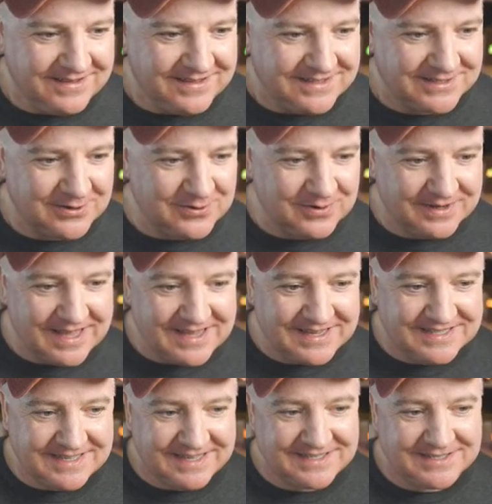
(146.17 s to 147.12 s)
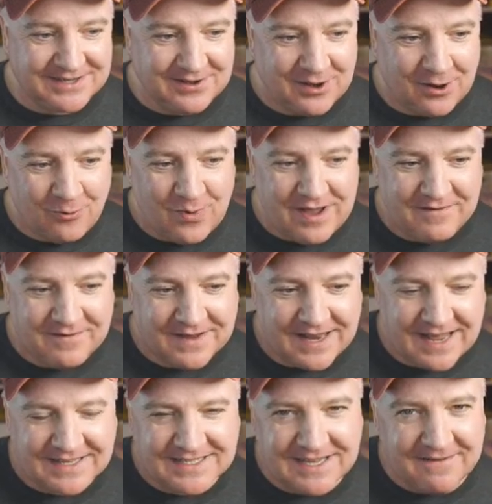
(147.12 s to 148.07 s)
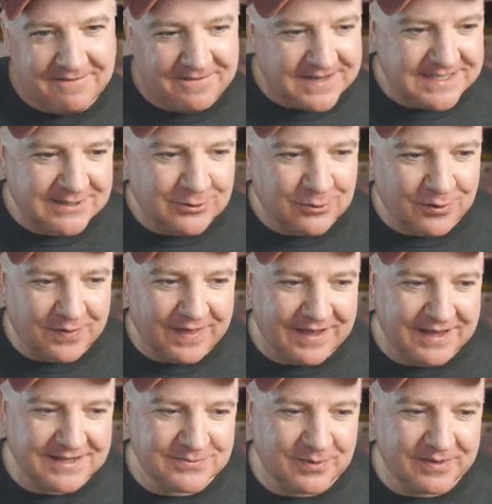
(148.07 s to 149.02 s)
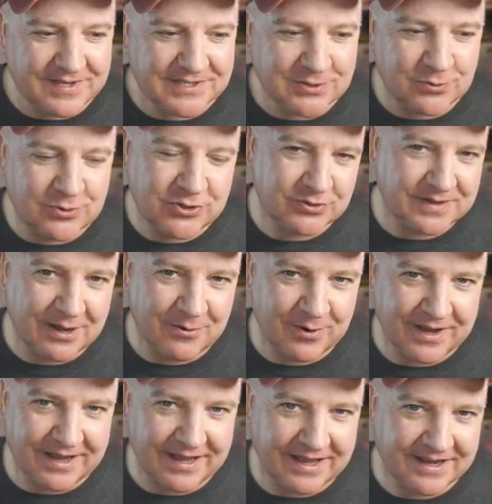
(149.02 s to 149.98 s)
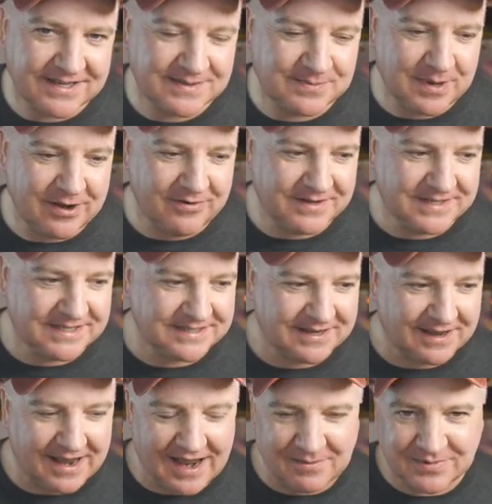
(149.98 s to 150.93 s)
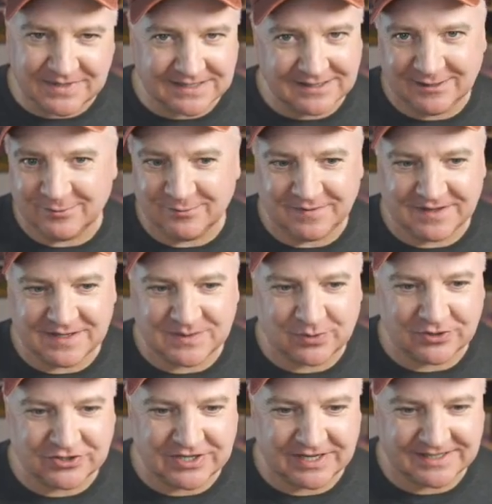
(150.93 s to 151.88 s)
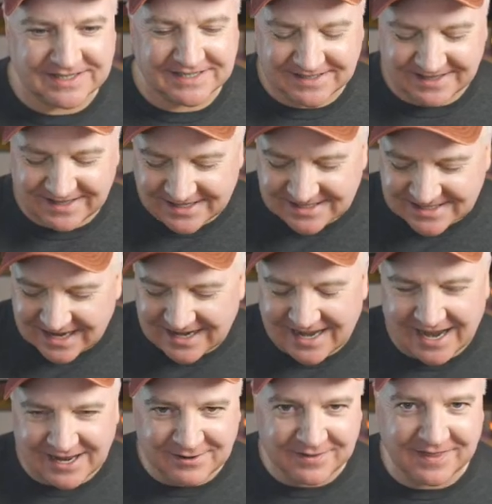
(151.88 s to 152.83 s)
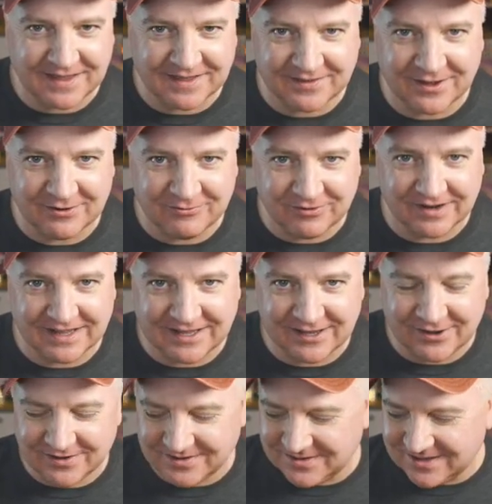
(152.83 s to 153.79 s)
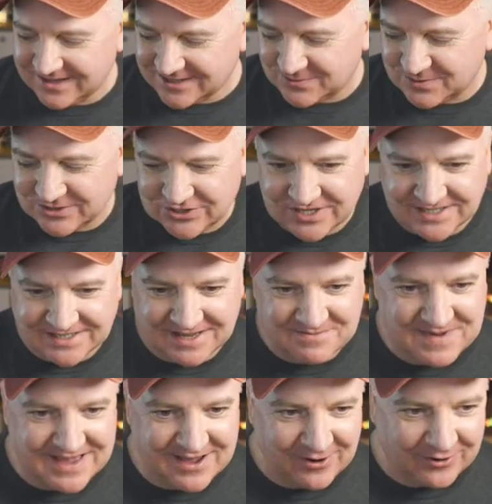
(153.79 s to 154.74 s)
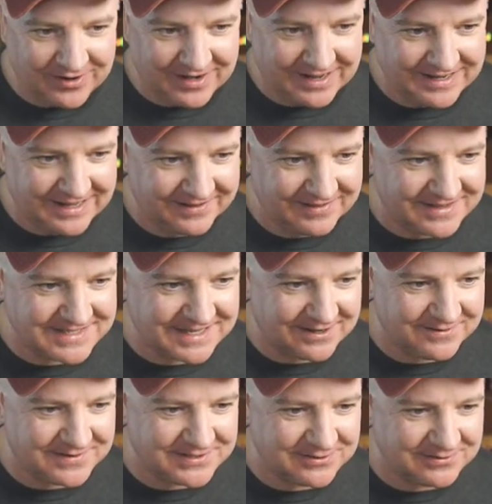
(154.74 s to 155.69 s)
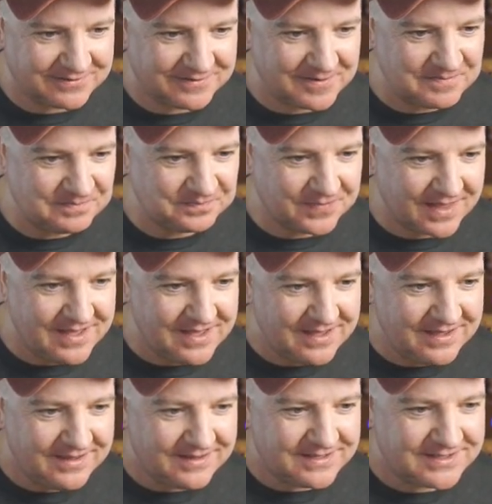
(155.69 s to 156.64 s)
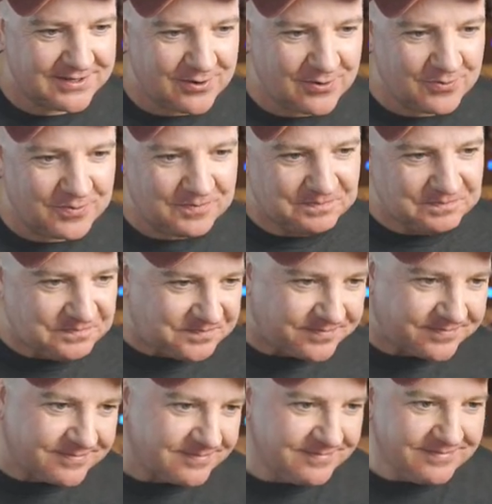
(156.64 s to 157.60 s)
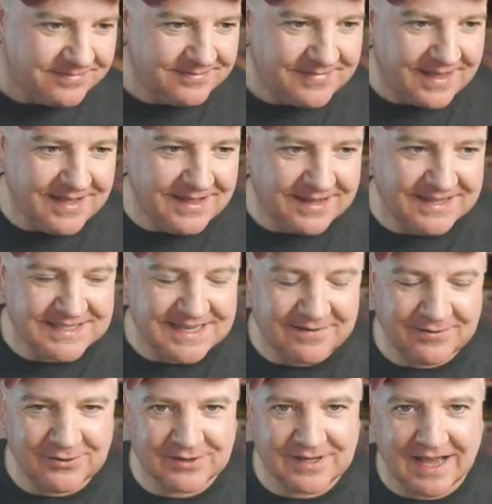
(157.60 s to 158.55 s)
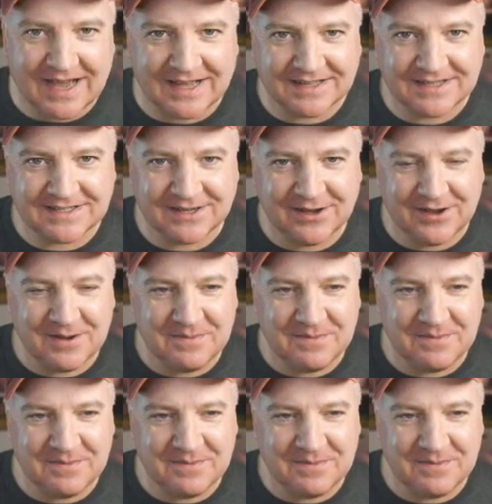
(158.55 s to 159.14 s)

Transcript: So yes, it's a way of connecting physical things with social networking experiences. I absolutely love this project. It's the exact kind of thing that really switches me on. I like this kind of stuff. So let's have a look at